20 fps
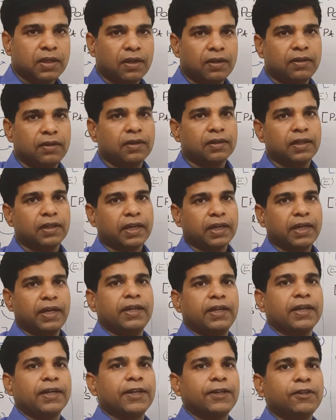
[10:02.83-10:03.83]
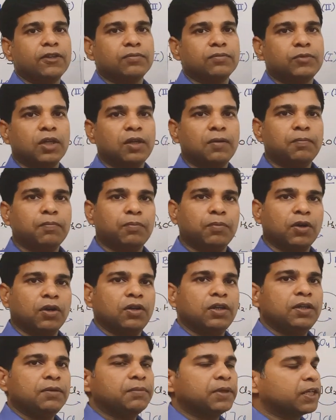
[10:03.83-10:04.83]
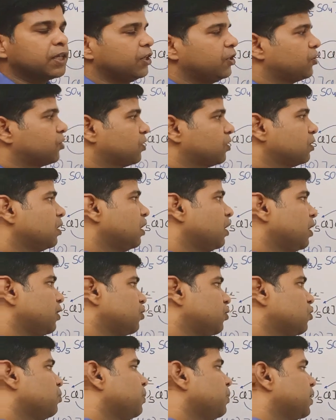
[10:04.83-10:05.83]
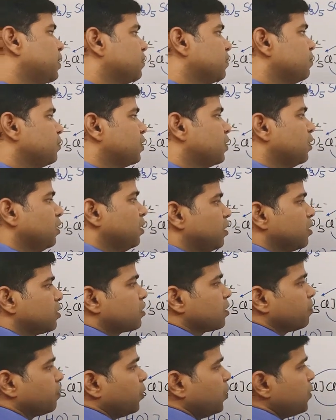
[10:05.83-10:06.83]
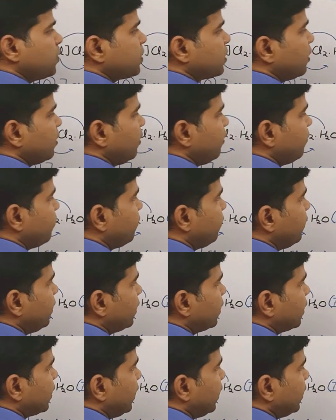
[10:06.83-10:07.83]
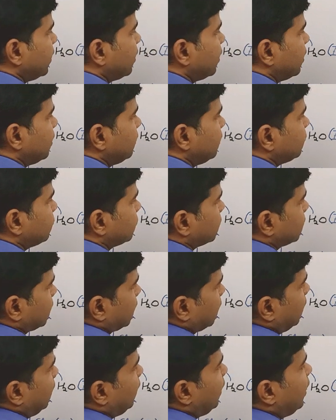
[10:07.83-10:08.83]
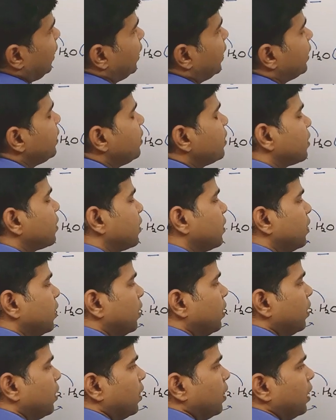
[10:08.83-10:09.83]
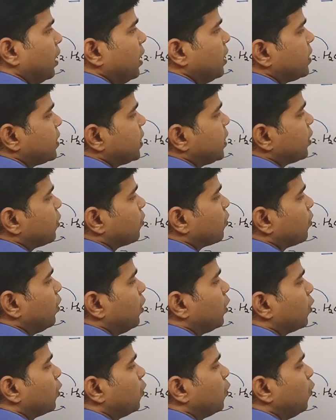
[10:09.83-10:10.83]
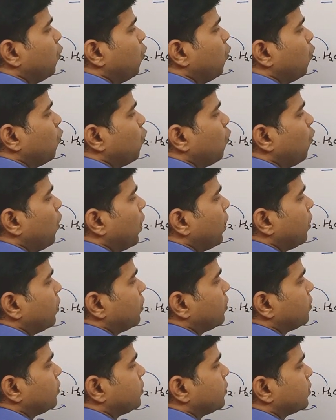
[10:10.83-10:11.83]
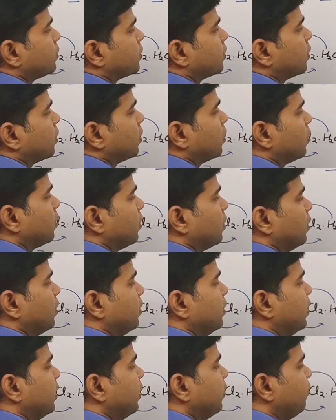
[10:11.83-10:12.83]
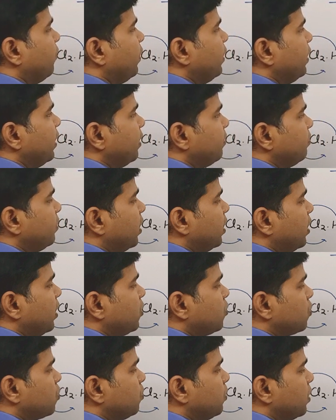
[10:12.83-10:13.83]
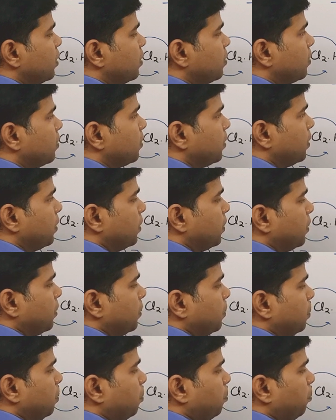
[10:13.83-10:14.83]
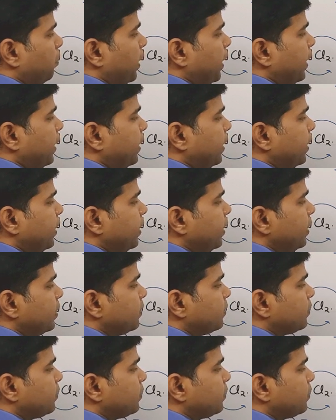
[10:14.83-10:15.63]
under the category of the polymerization isomerism. Suppose if we write the N is equal to 1, then we have the isomer PT